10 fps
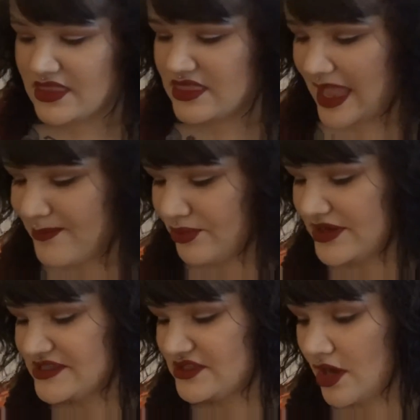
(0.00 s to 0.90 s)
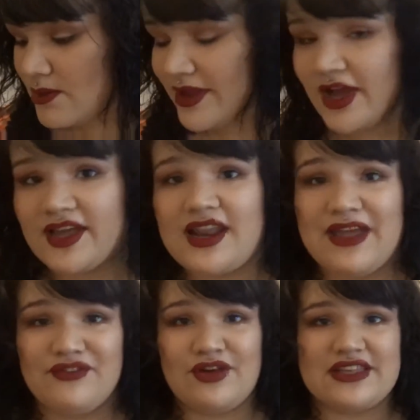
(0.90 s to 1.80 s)
that brings us, oh my god, I
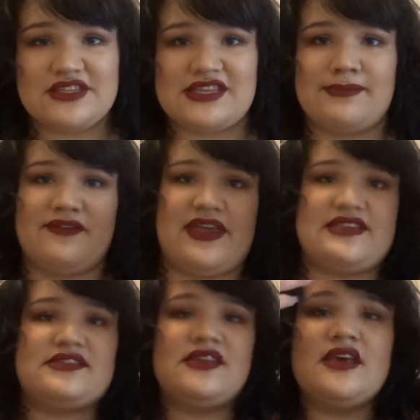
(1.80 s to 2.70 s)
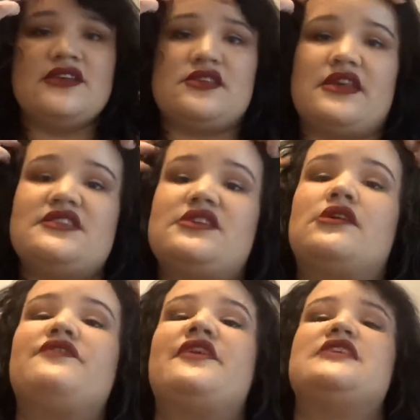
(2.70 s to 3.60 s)
forgot to set my face. So let's set our
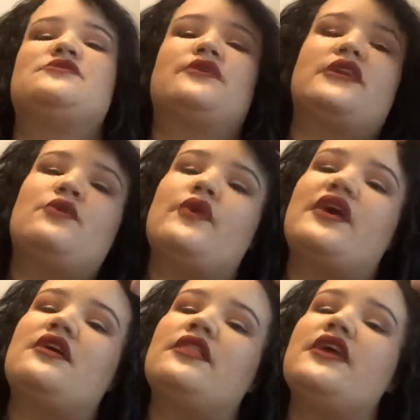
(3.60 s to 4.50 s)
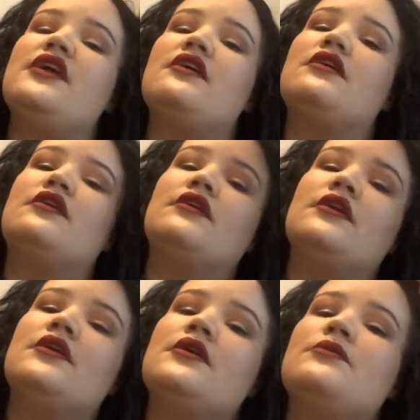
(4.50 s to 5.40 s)
face really quickly.
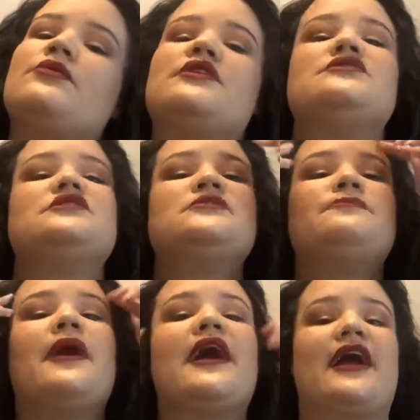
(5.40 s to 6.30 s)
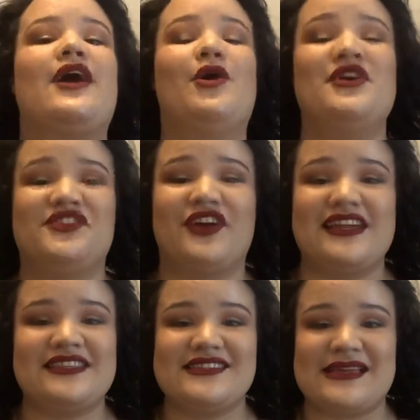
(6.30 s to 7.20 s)
Brush this back. I always
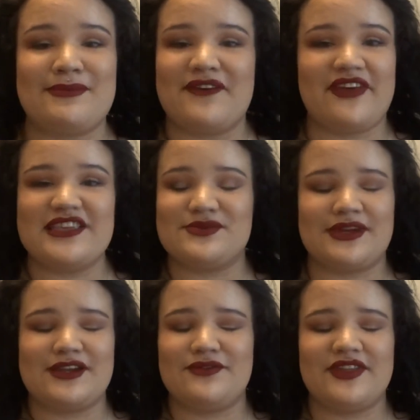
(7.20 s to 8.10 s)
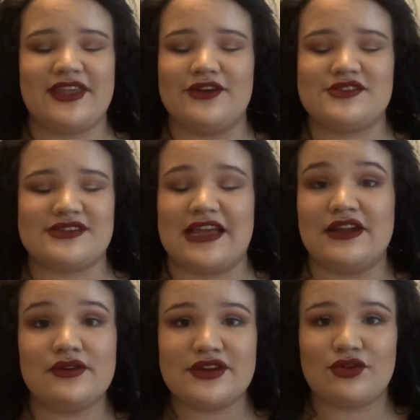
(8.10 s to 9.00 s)
forget to set my face when I do videos. I
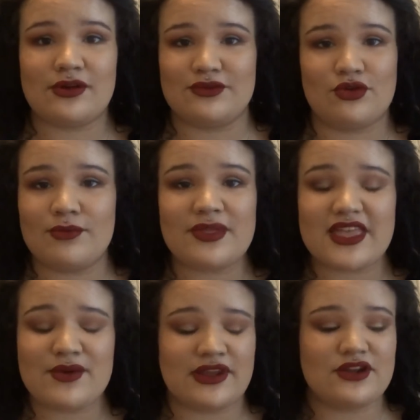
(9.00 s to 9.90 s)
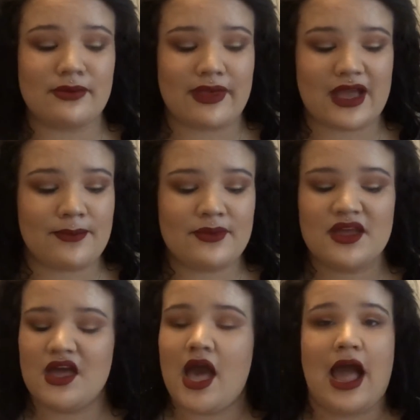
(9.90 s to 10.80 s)
don't normally when I do my makeup.
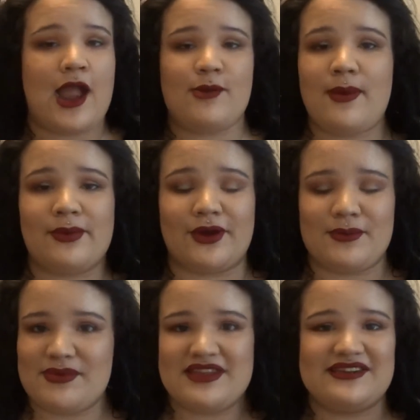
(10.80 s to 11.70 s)
I remember, but